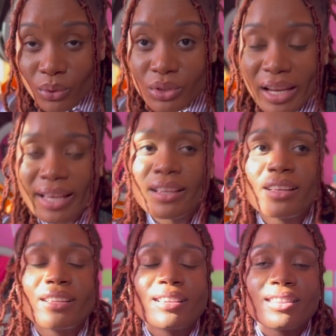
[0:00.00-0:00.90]
Like,
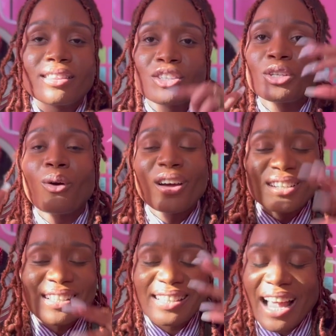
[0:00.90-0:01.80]
she don't
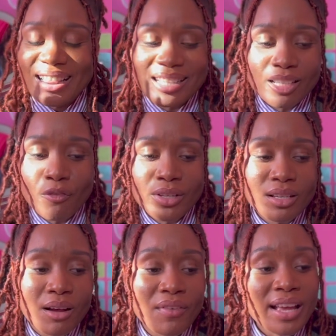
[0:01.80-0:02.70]
understand the difference
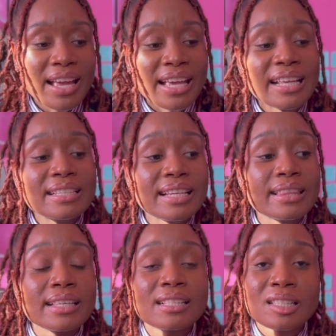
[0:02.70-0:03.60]
of he did
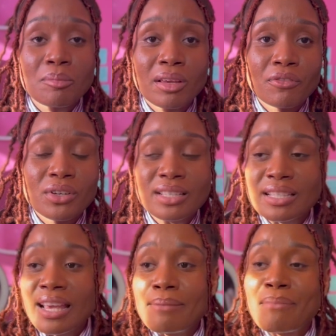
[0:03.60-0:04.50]
this to me versus
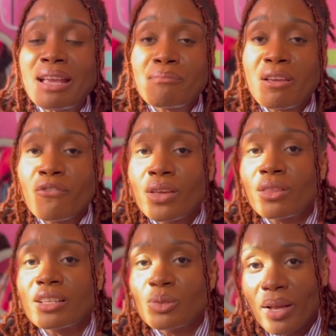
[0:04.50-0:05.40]
he made me feel
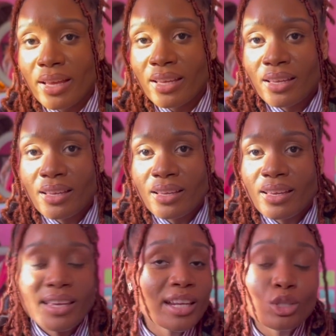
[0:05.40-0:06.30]
this way.
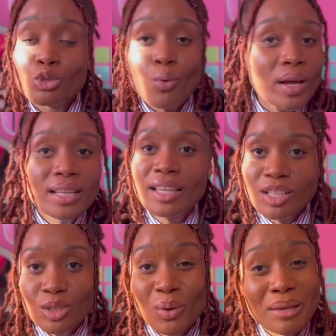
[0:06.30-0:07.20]
He didn't do anything
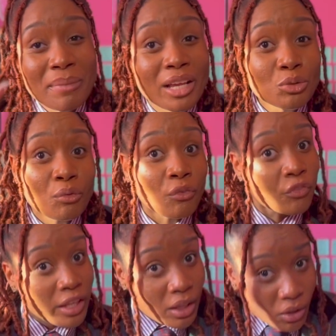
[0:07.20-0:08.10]
to you. He made you
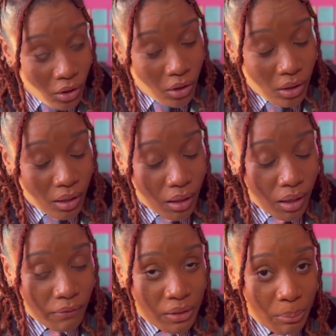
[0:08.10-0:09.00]
feel
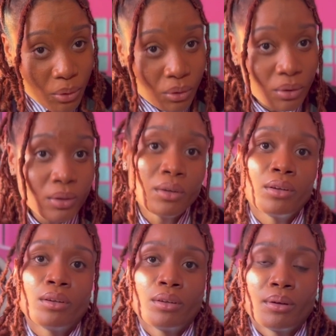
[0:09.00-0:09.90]
uncomfortable,
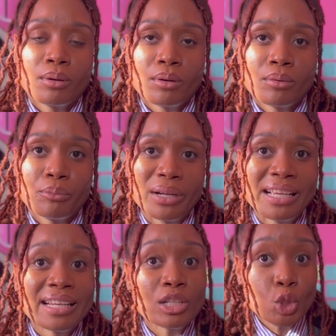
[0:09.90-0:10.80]
but he
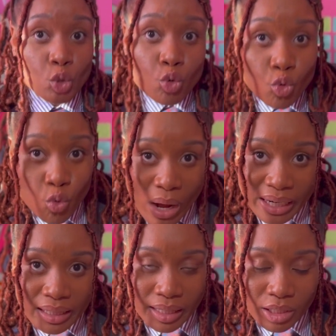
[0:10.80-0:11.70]
didn't do
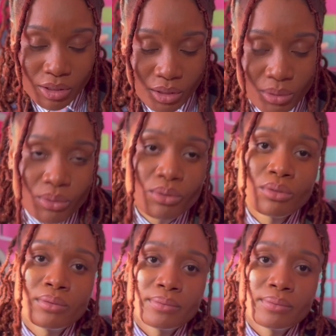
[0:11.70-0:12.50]
anything to you.